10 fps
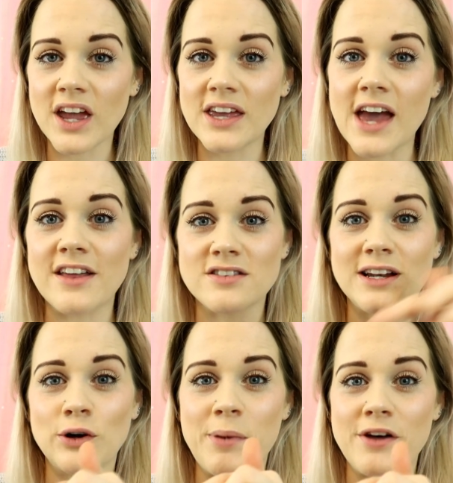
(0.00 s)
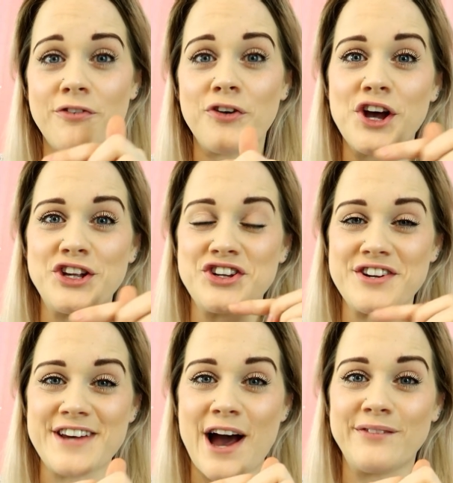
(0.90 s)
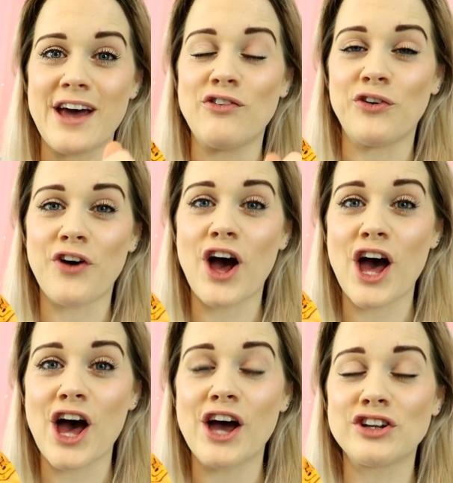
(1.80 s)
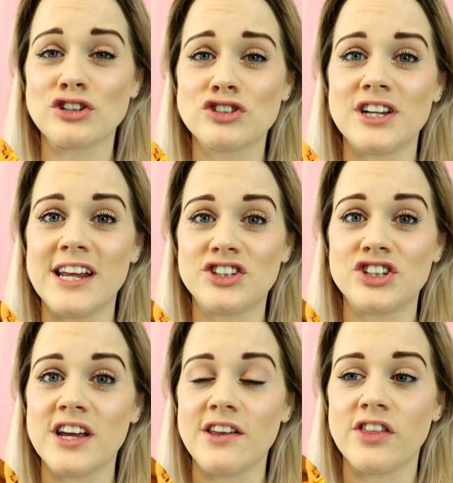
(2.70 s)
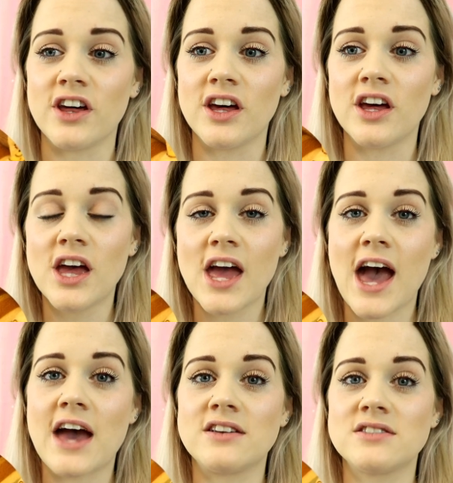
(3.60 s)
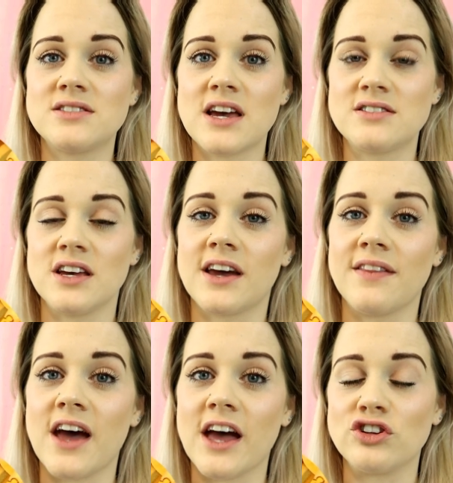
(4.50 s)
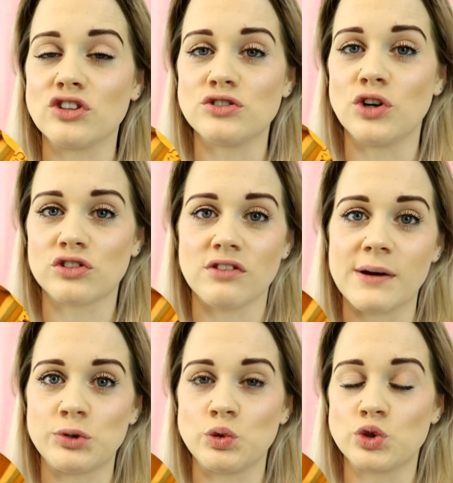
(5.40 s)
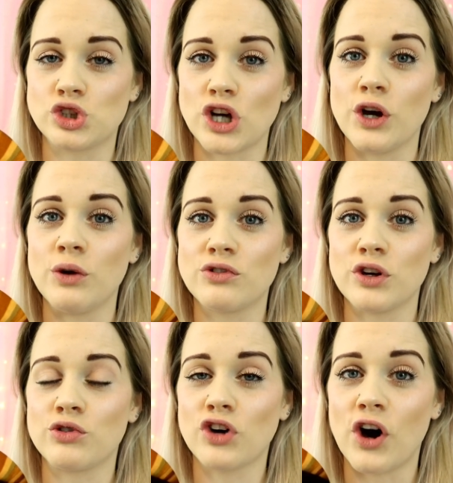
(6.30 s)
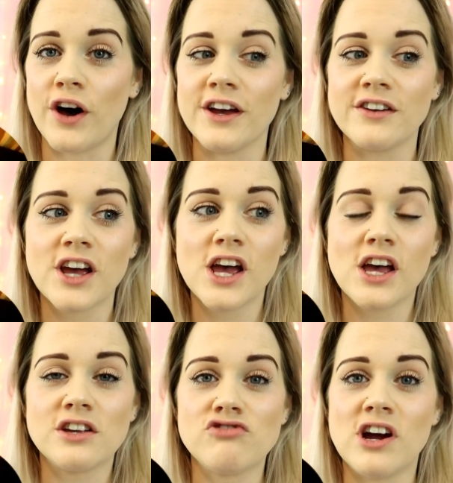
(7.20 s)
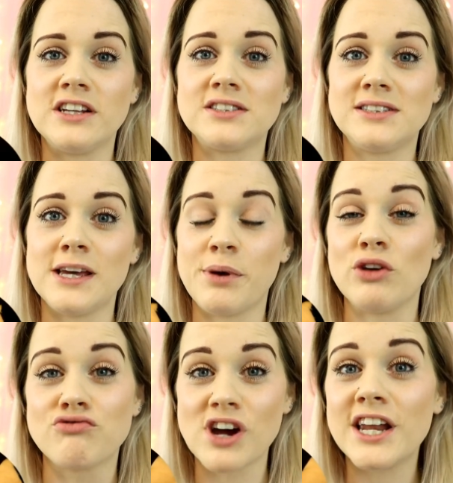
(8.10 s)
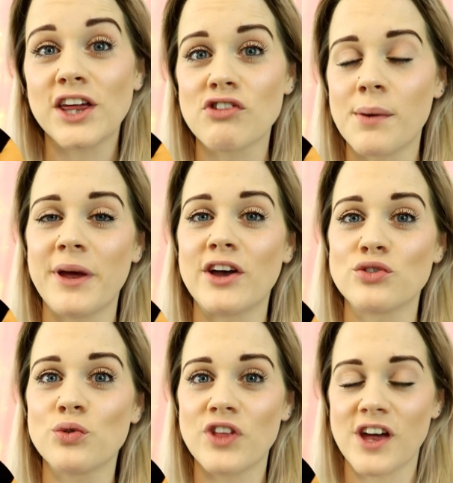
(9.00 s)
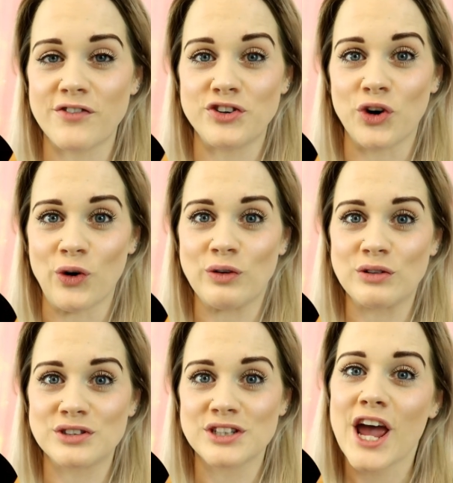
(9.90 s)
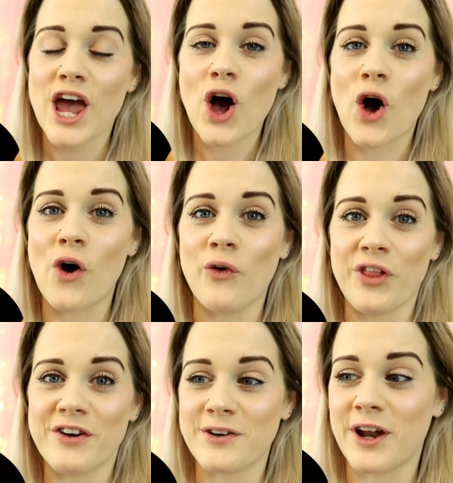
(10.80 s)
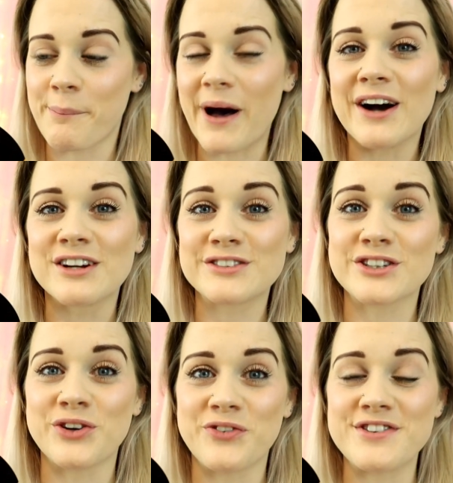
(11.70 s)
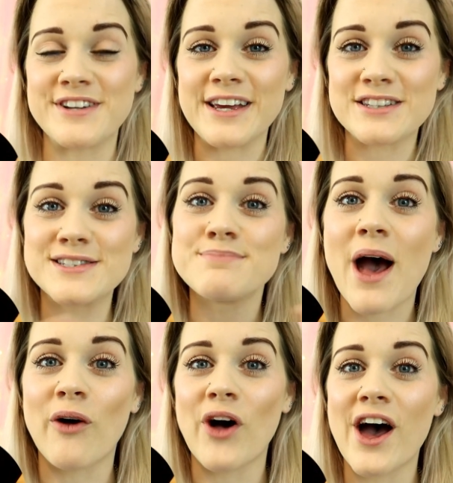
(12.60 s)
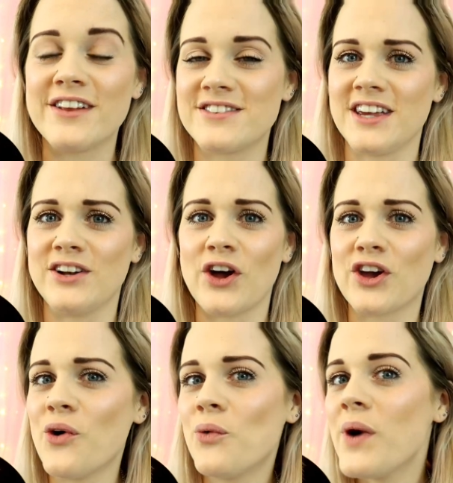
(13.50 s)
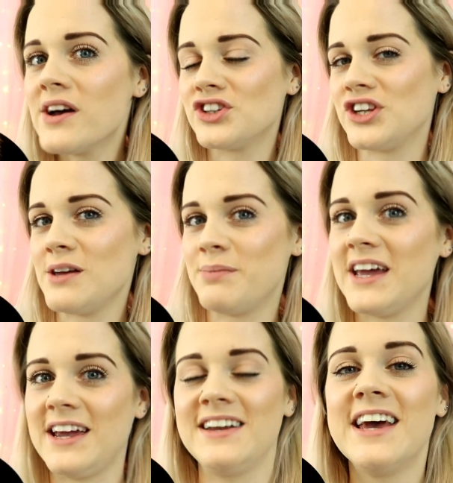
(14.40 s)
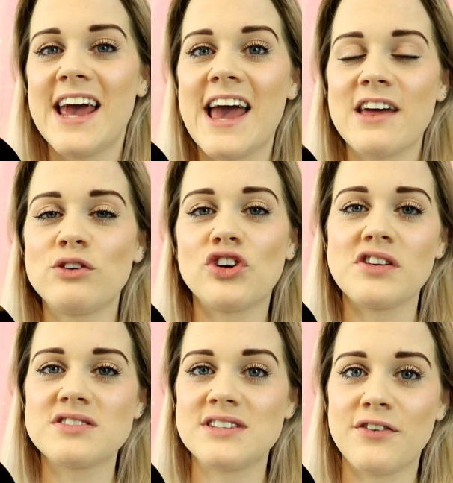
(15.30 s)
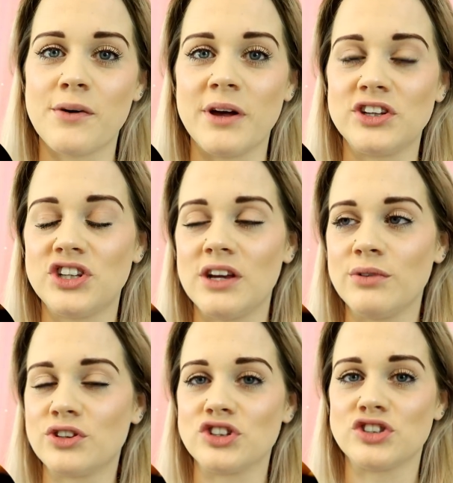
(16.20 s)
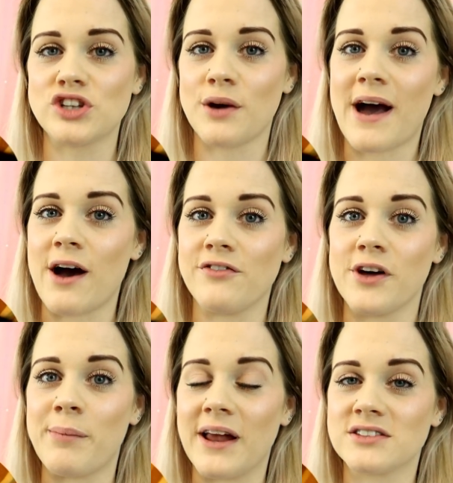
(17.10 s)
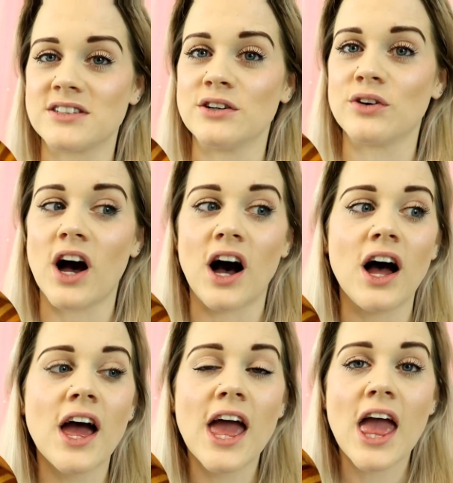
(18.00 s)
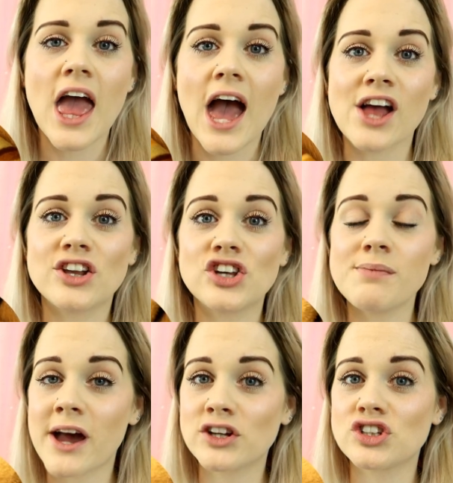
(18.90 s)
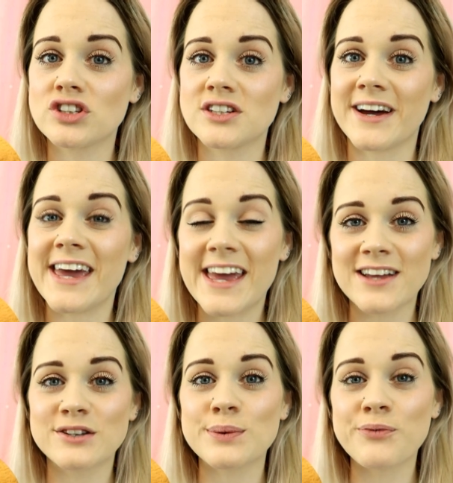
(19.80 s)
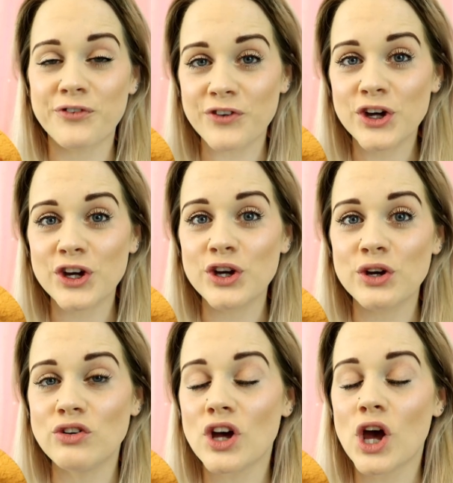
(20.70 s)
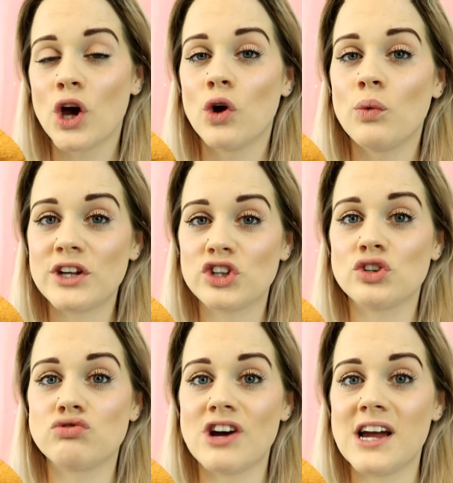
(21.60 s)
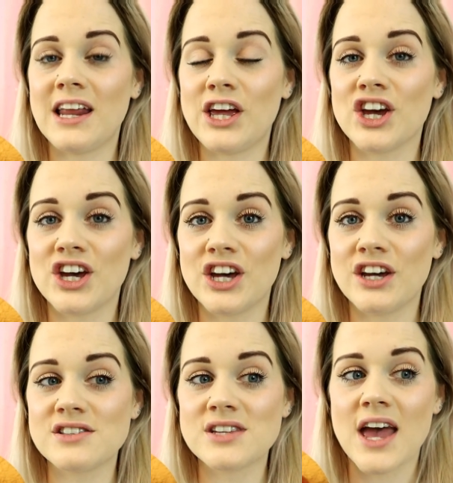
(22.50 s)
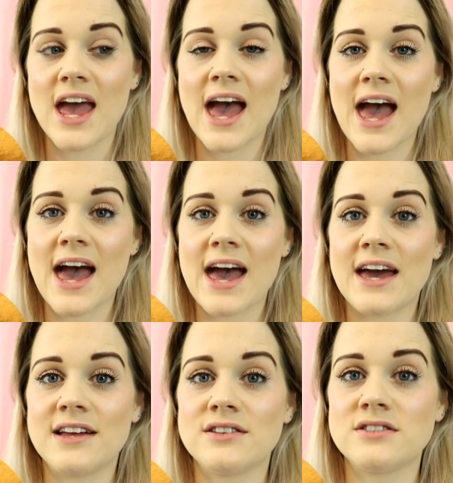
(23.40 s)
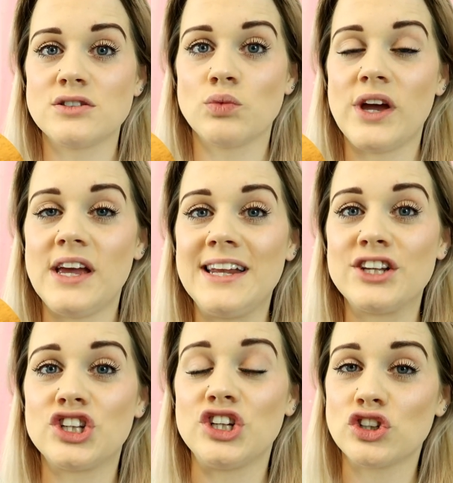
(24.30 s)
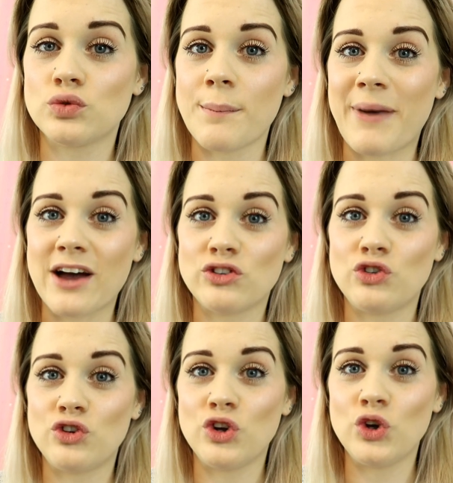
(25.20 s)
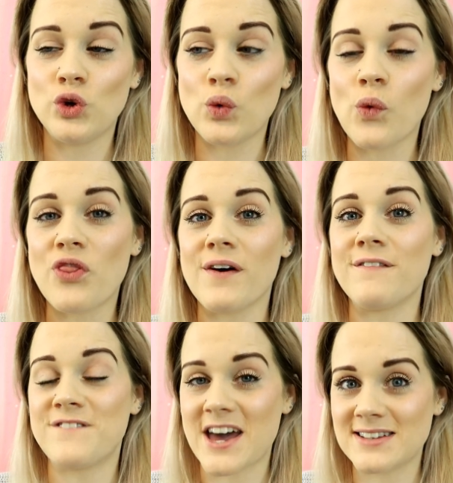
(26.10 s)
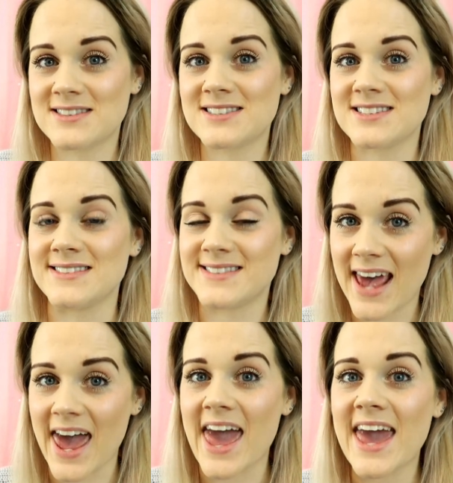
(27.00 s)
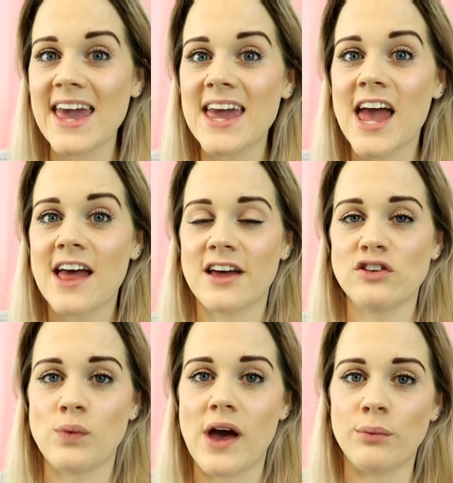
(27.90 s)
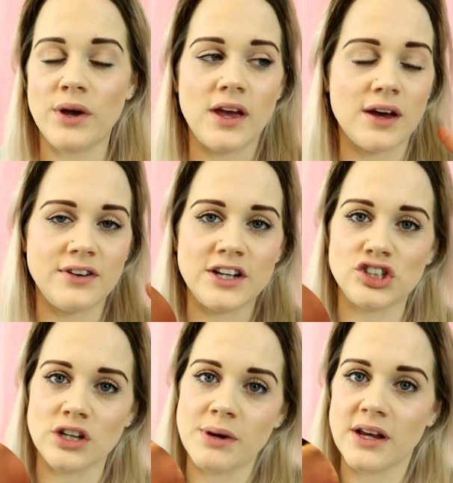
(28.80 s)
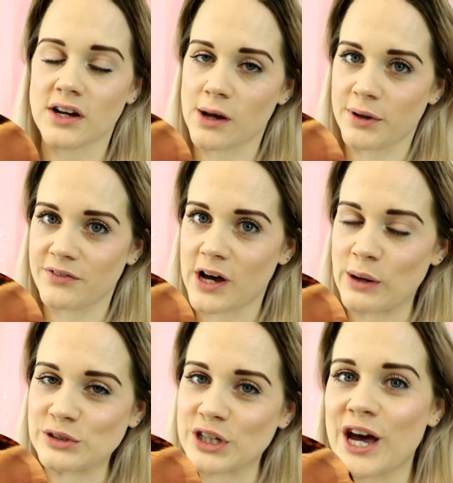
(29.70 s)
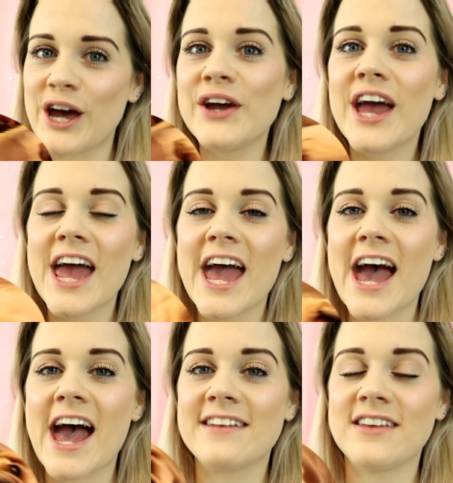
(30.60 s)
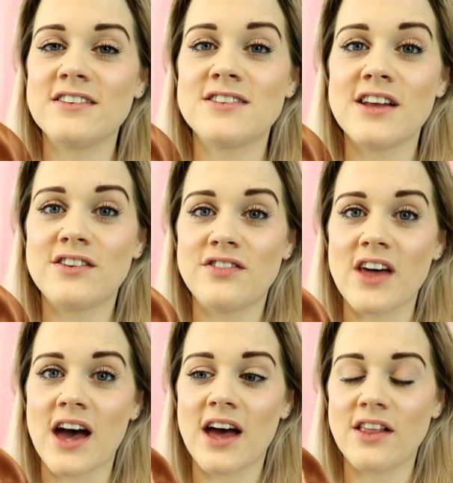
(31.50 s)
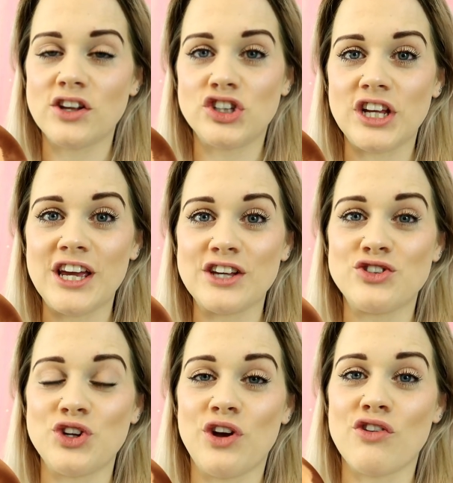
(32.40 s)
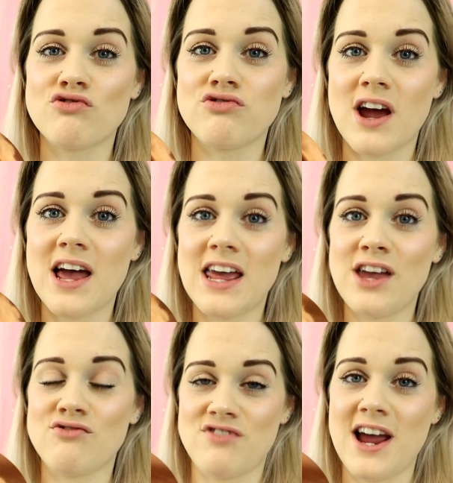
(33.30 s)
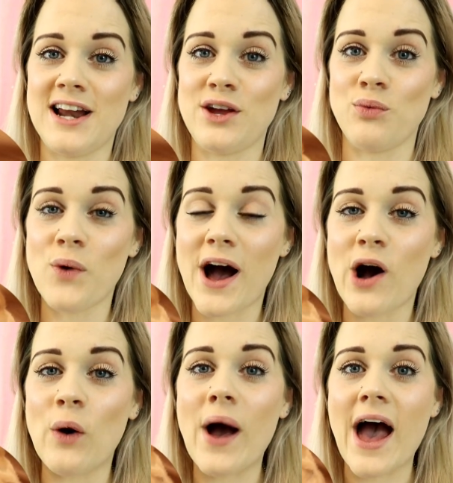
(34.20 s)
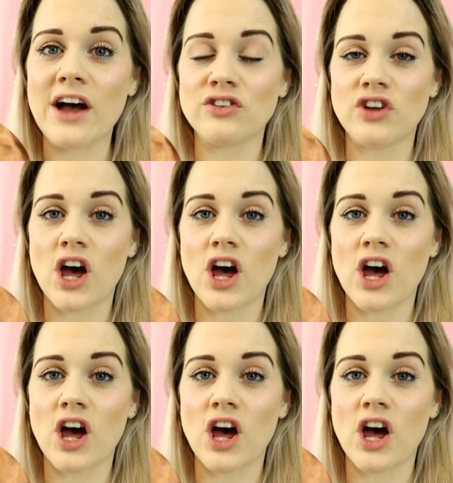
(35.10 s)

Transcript: Yeah, there's a little bit of footage down there of her, just literally the anaesthetic and that had just knocked her out. She was so tired, really sleepy, really grumpy, because all the other dogs, all the other like pugs could obviously smell her and see like, oh, where's she been? They were trying to sniff her, but she was just so out of it, bless her little heart. And she managed to start eating some food, which is really good. And we literally just went back to the vets today. That's where we have literally been a couple of hours ago. And they said that she is doing really, really well, and